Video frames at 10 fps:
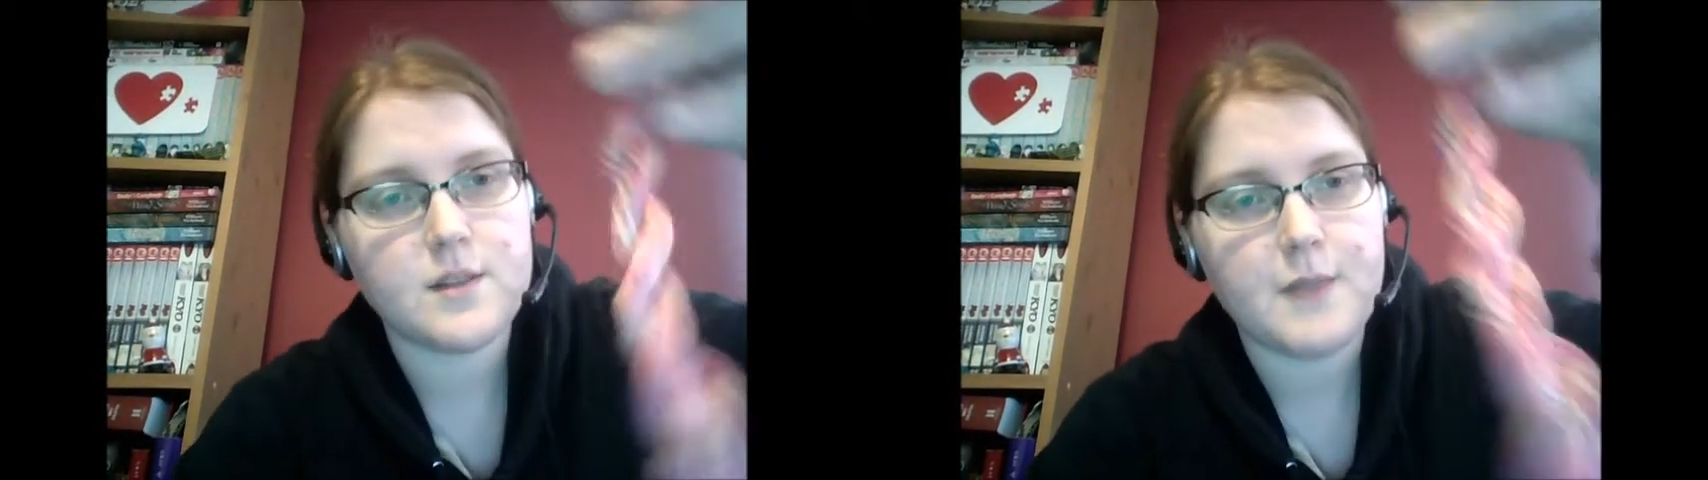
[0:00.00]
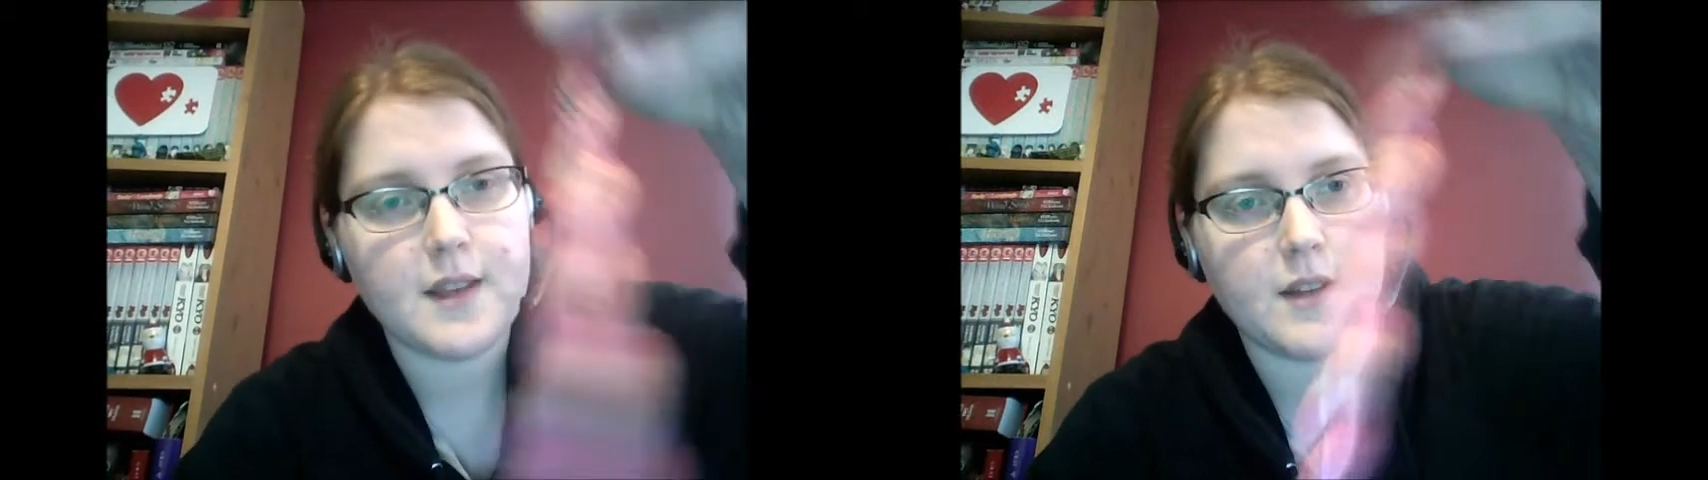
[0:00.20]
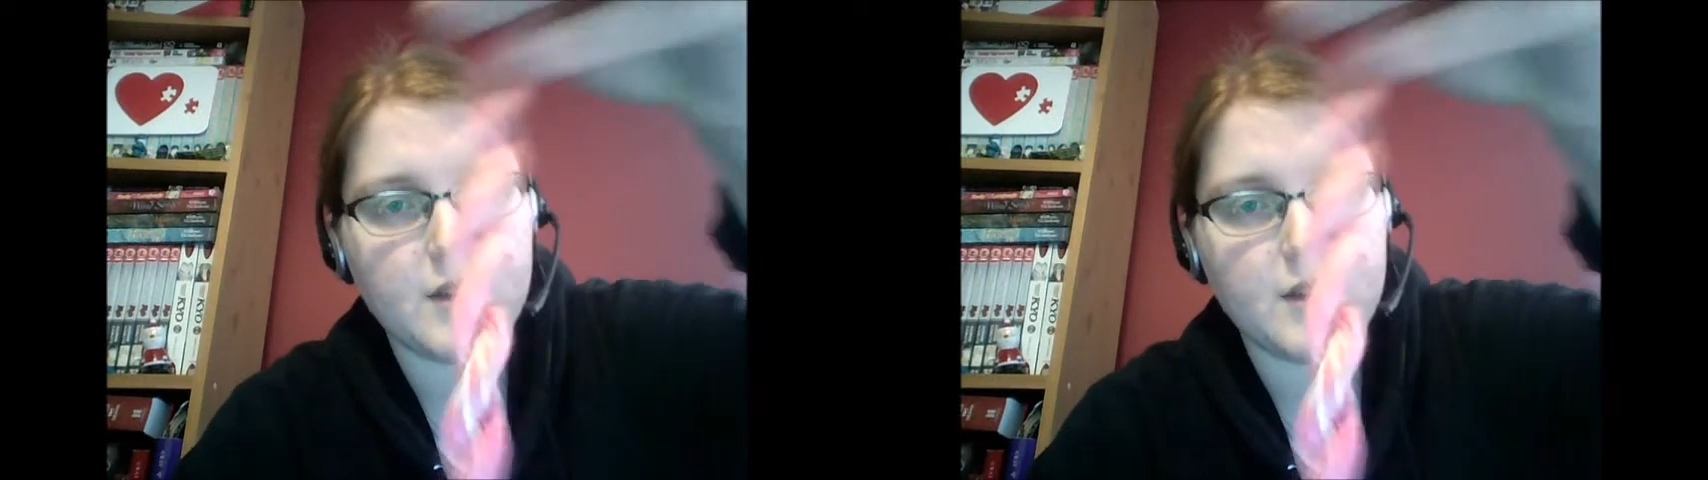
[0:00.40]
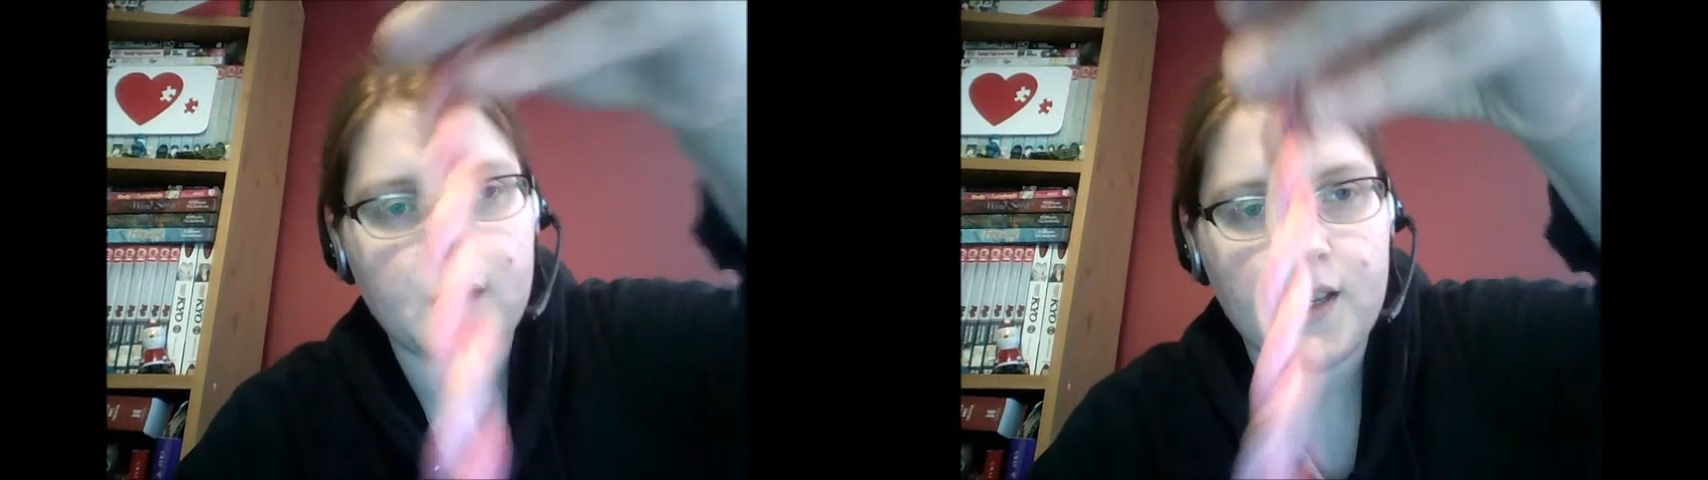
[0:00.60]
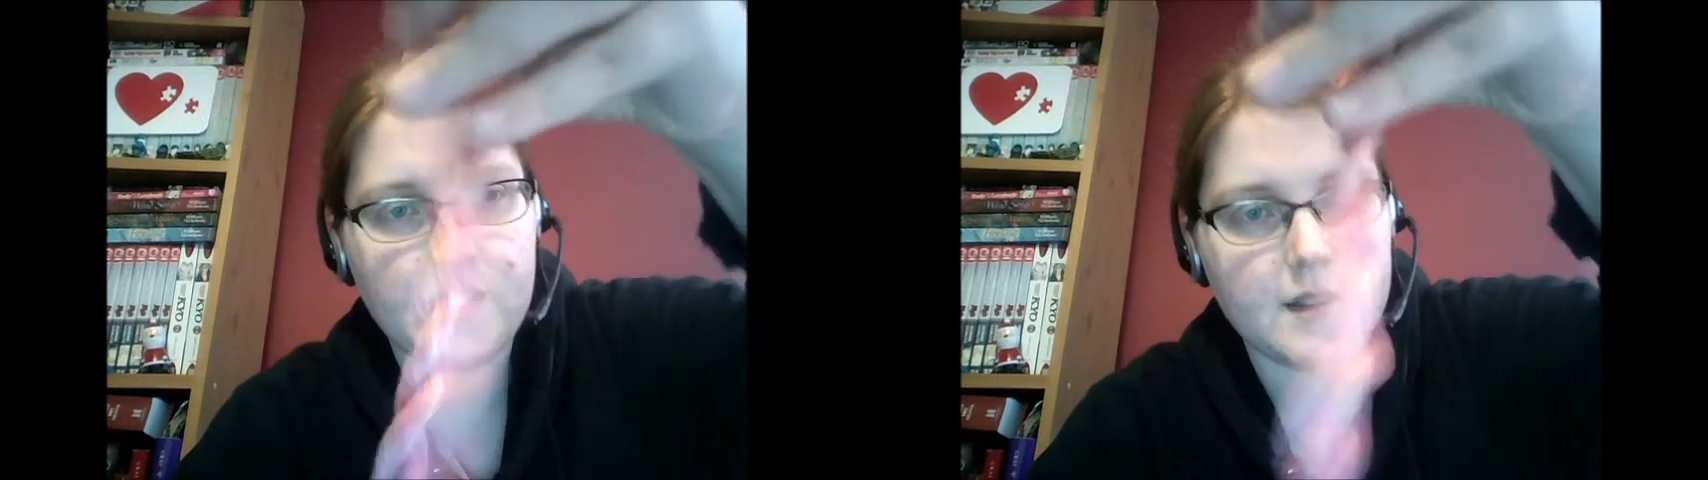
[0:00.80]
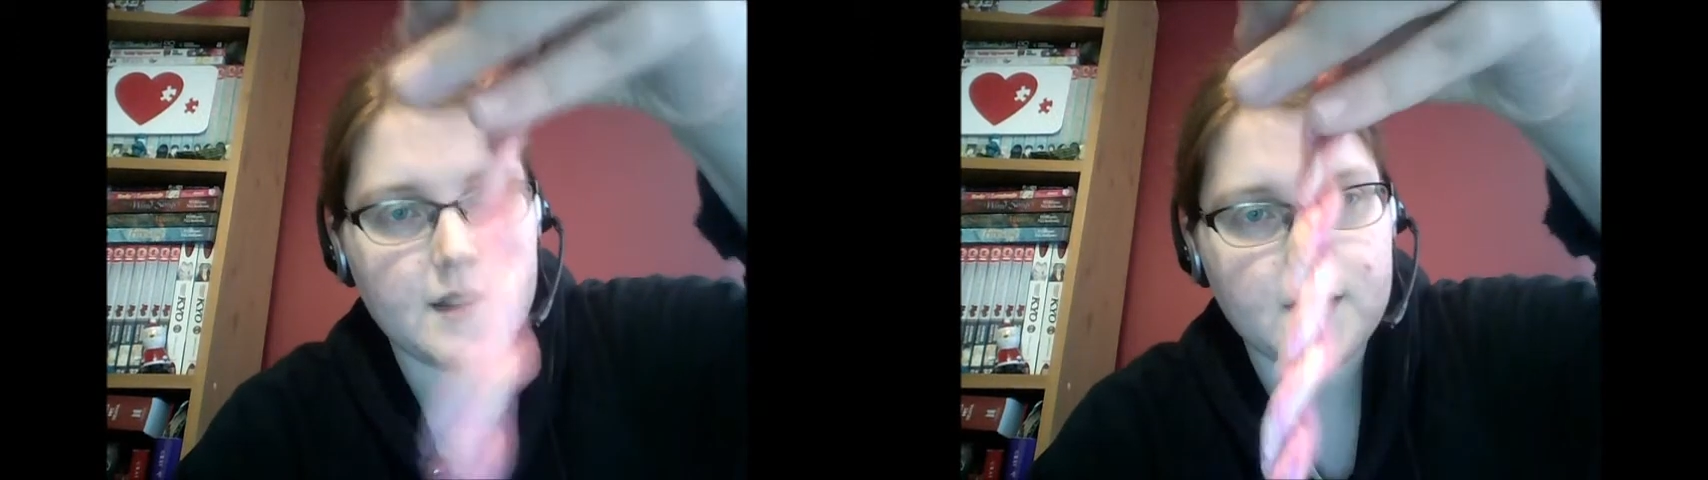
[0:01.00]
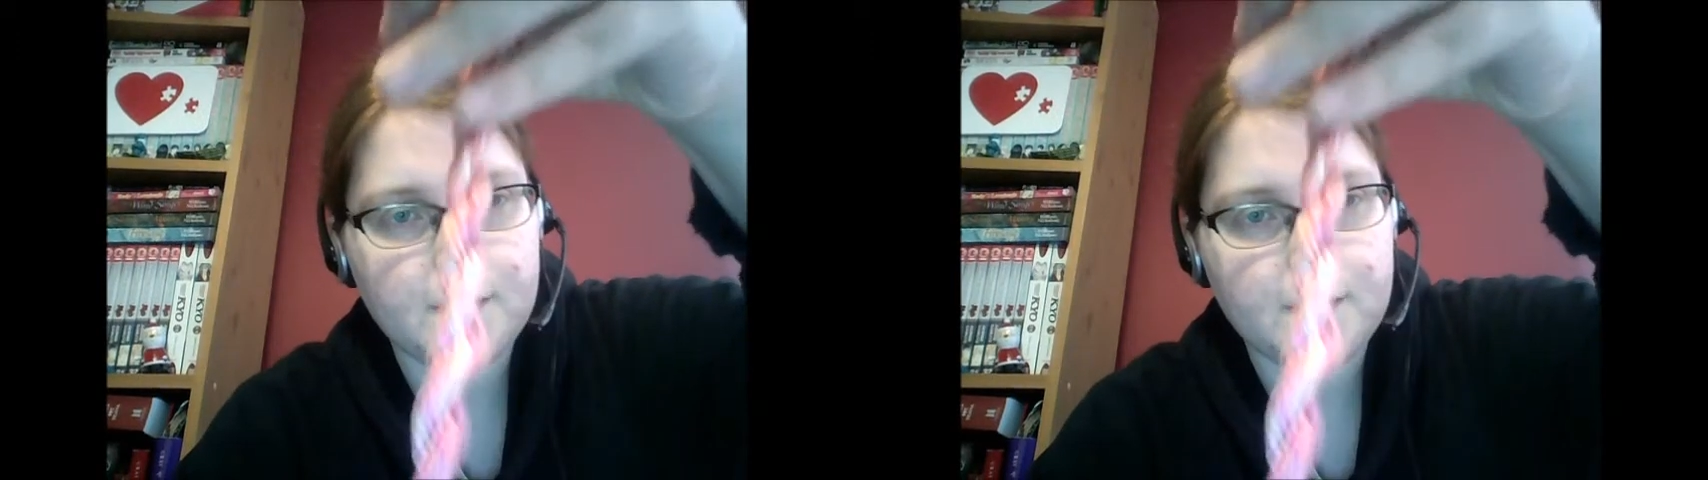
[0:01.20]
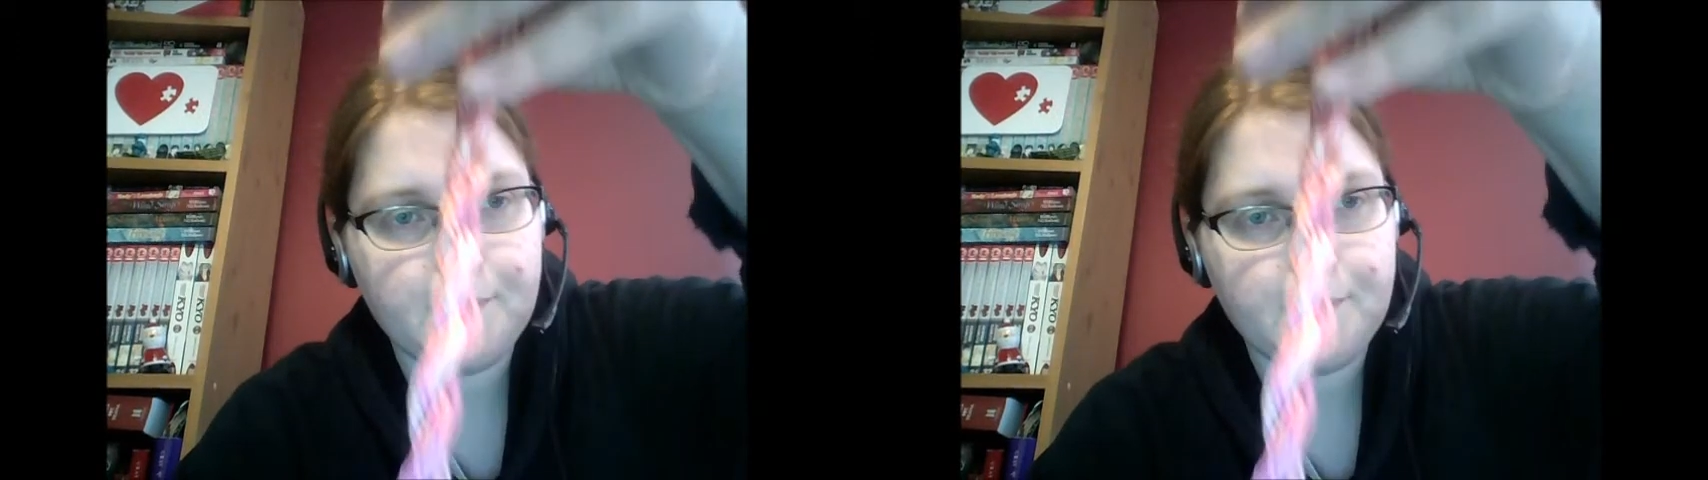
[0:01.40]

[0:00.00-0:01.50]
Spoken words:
making all the colours